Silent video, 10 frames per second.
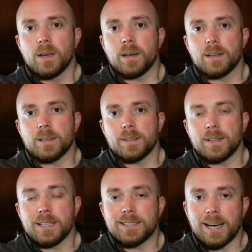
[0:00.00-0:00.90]

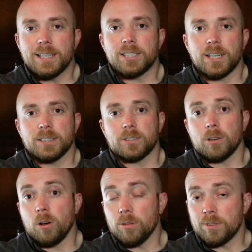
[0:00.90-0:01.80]
They digest
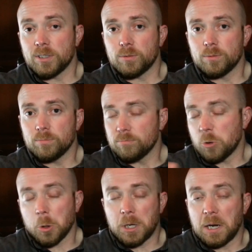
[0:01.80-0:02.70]
all this
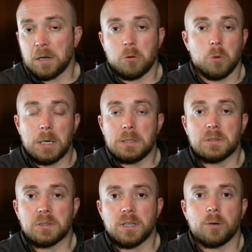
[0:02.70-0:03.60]
organic
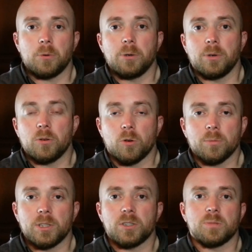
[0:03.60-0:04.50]
waste that we would
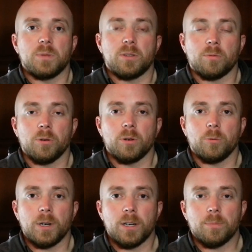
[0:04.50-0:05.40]
normally just be throwing
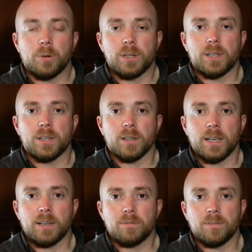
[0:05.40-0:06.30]
away or putting in a
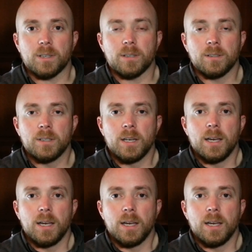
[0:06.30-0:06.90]
landfill,